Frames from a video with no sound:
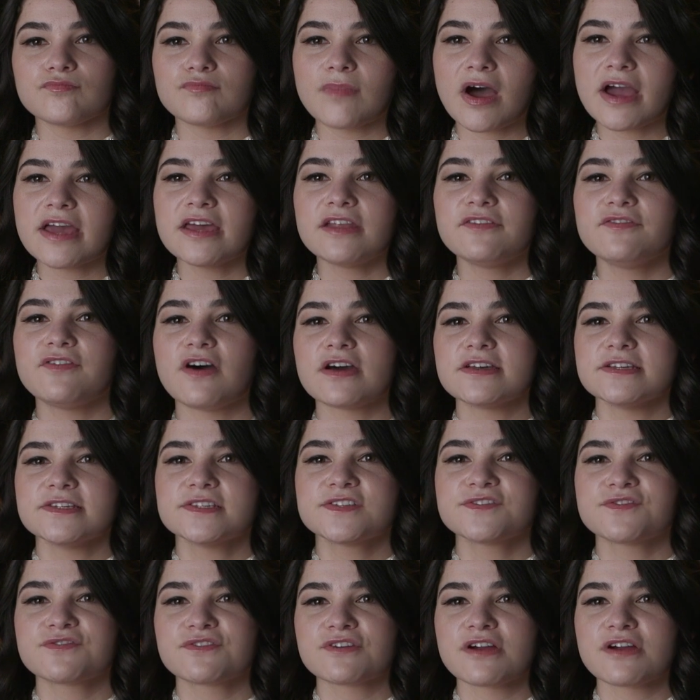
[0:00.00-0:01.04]
My
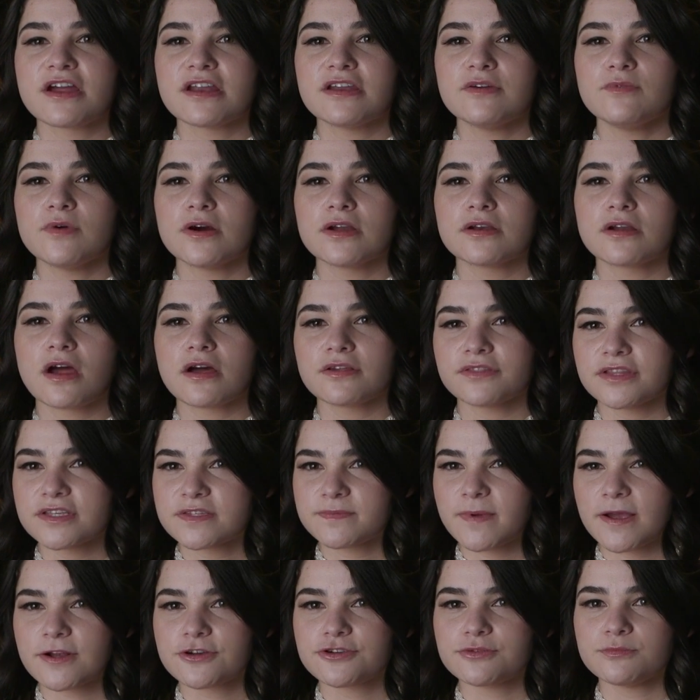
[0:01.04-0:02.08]
advice for anyone on the
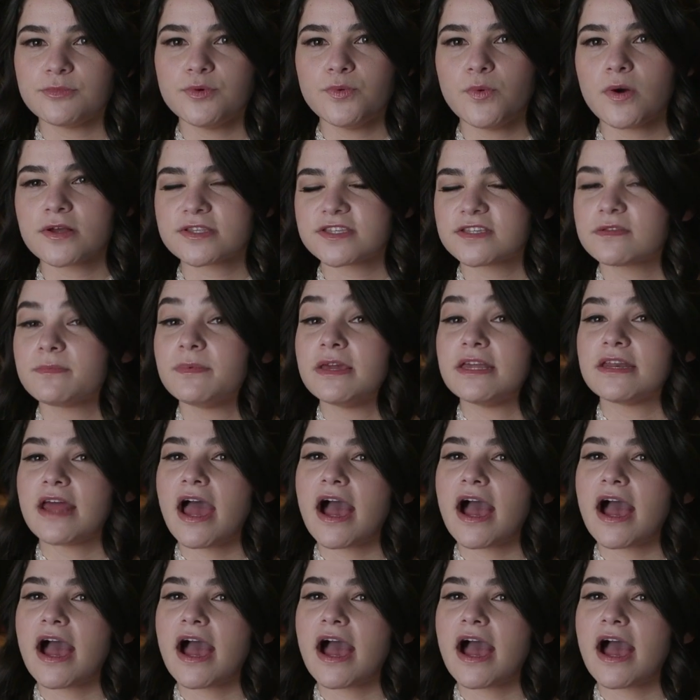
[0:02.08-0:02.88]
spectrum who wants to be an